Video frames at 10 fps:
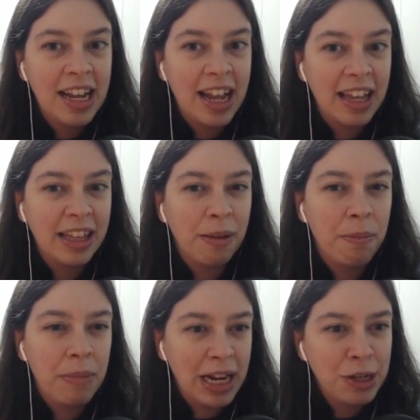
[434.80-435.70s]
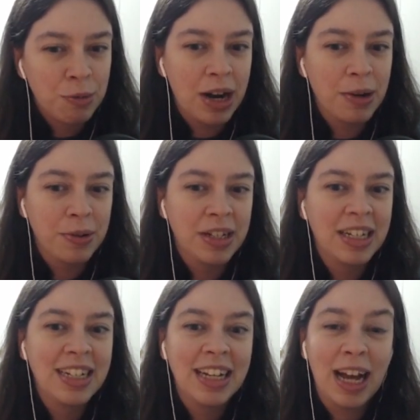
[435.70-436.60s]
And then the mage route,
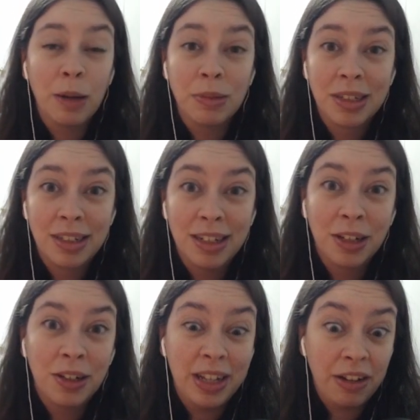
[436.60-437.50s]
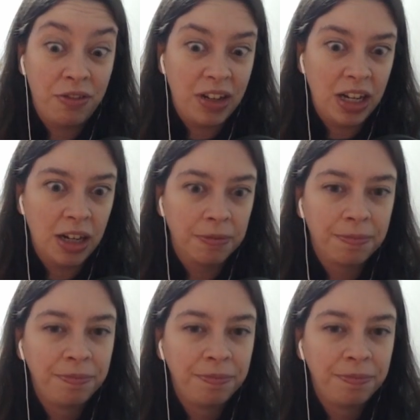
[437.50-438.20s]
I'm still iffy.